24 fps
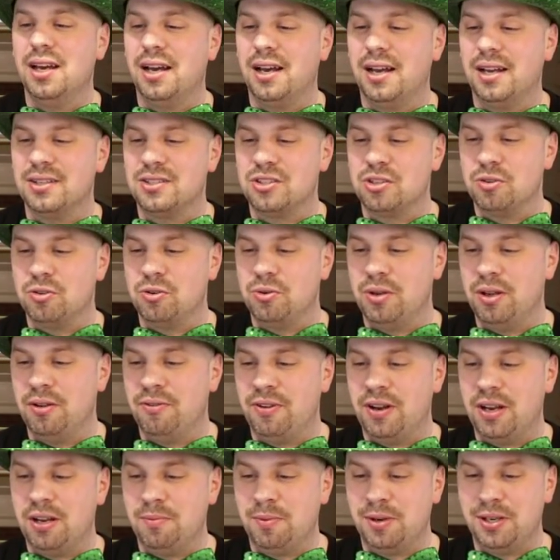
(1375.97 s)
So
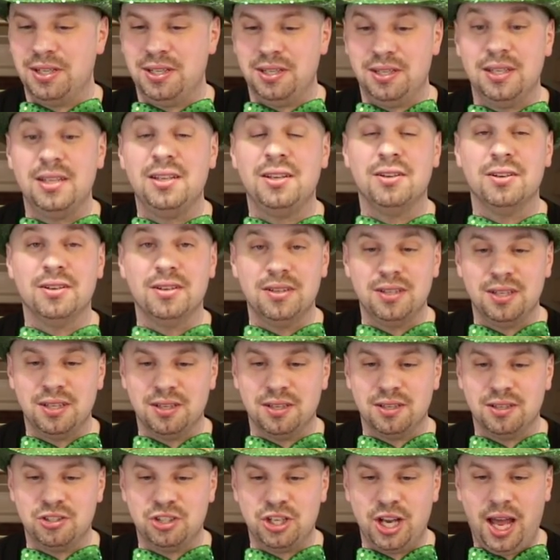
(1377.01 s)
if anybody here in
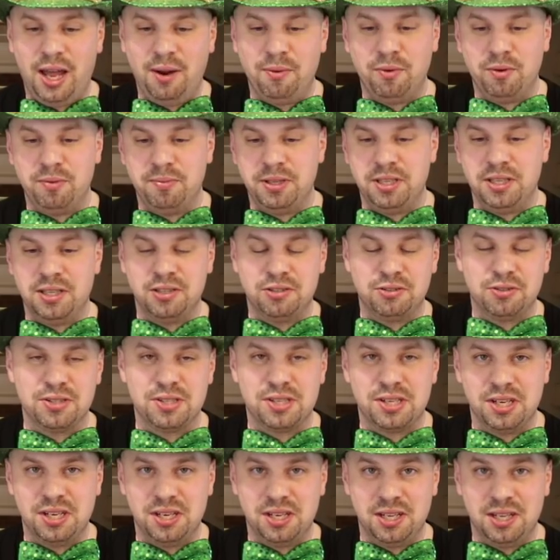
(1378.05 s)
the chat would be
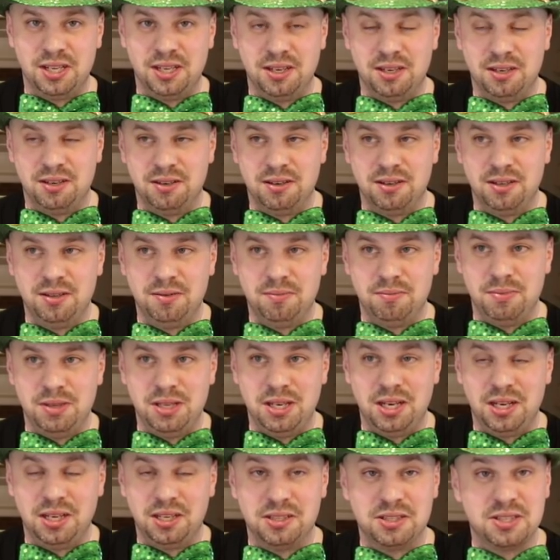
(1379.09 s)
interested in
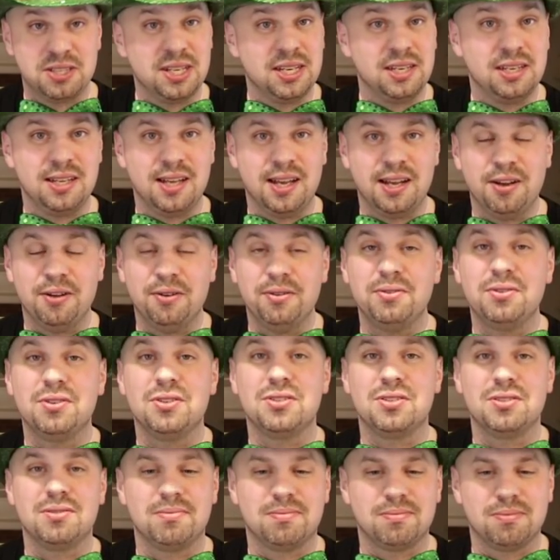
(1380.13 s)
meeting in San Diego,
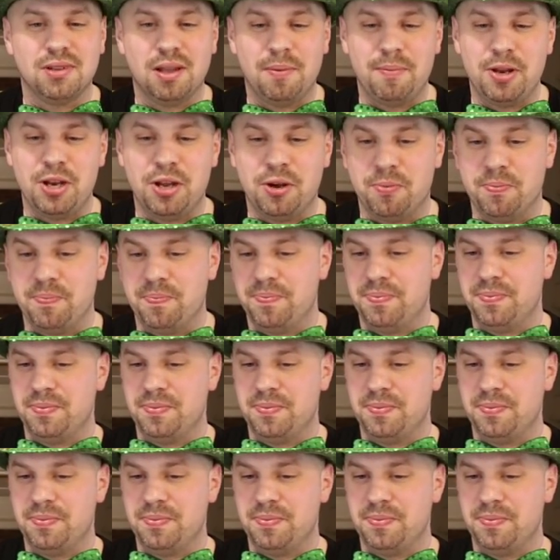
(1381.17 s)
just let me know.